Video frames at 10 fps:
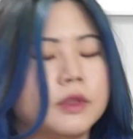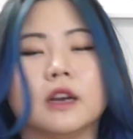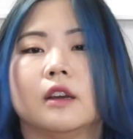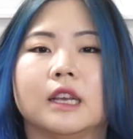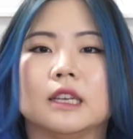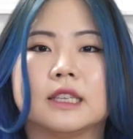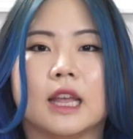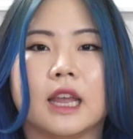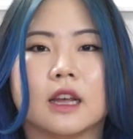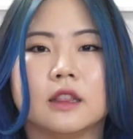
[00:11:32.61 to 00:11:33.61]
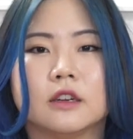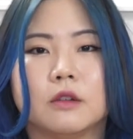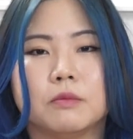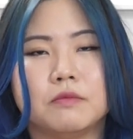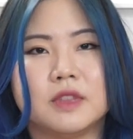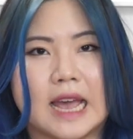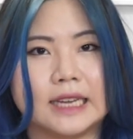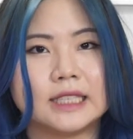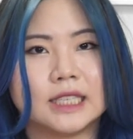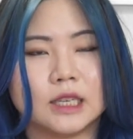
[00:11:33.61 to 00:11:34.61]
There is like a little
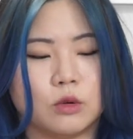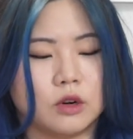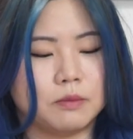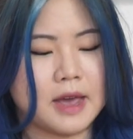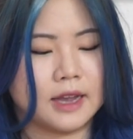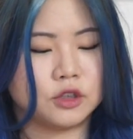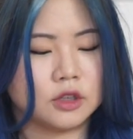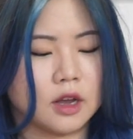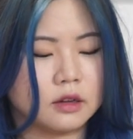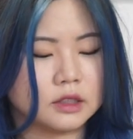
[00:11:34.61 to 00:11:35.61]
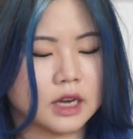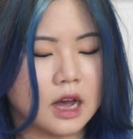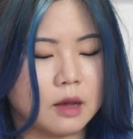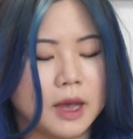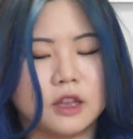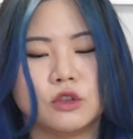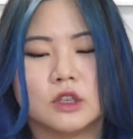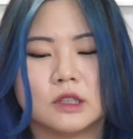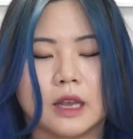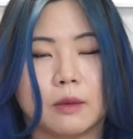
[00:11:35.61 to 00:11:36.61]
net or mesh on top, and you
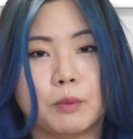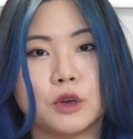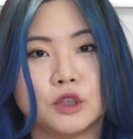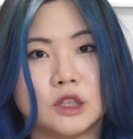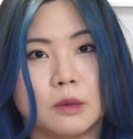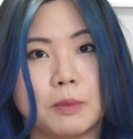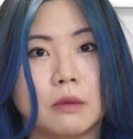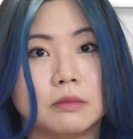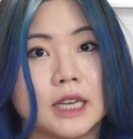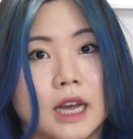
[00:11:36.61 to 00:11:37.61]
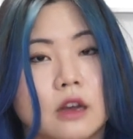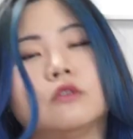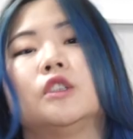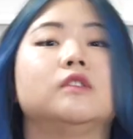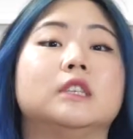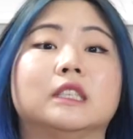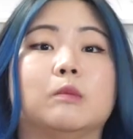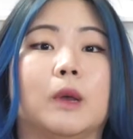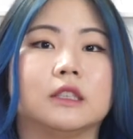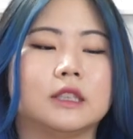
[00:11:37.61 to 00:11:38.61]
just like push the pump down to
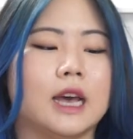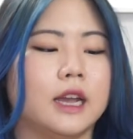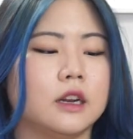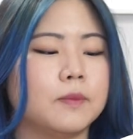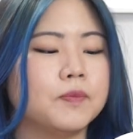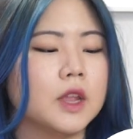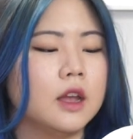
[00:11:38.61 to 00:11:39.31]
dispense the item.